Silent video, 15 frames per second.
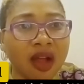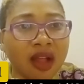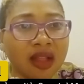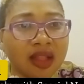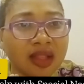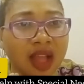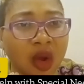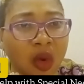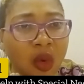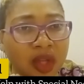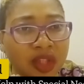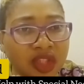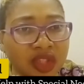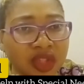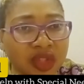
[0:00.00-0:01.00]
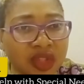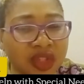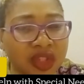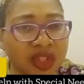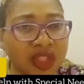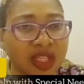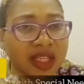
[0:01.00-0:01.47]
their questions
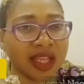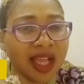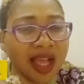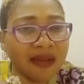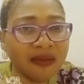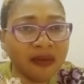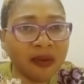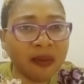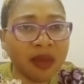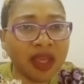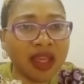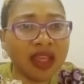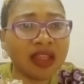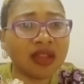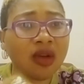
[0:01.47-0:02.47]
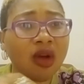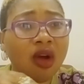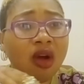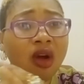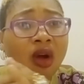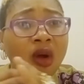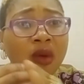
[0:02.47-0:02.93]
that they have for me is
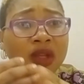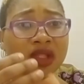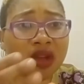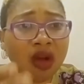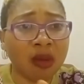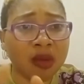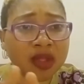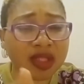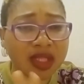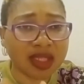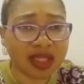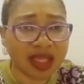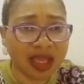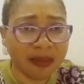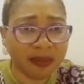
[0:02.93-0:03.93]
always almost the same.